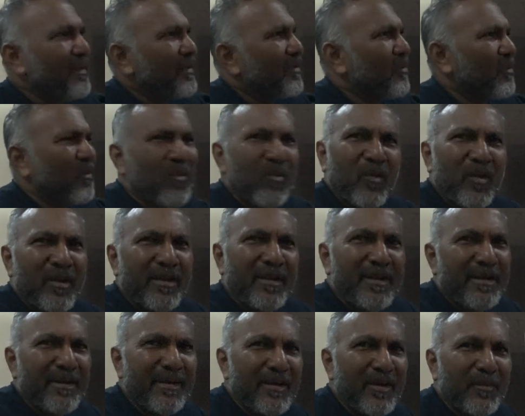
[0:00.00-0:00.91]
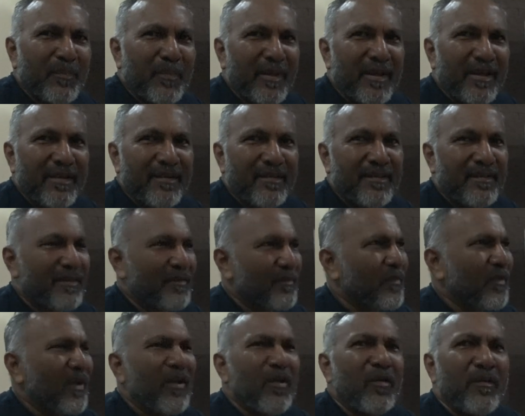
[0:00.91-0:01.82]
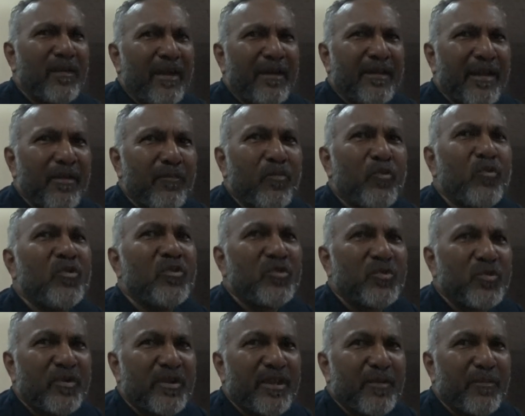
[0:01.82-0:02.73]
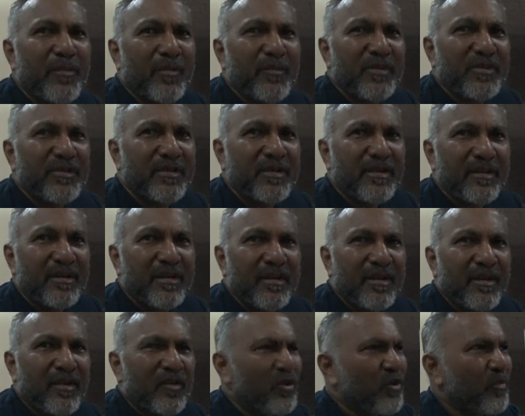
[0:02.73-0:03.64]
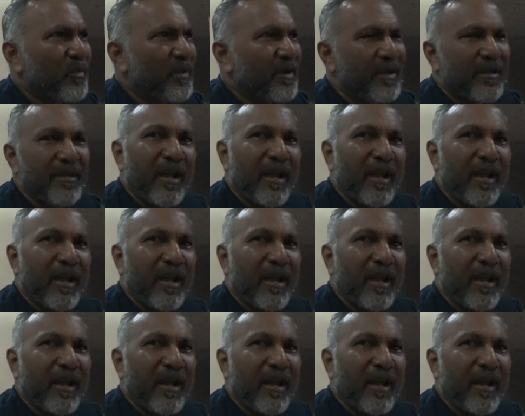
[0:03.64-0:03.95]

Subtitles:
you only needed a place. Because at that time, who used to take permission? Nobody.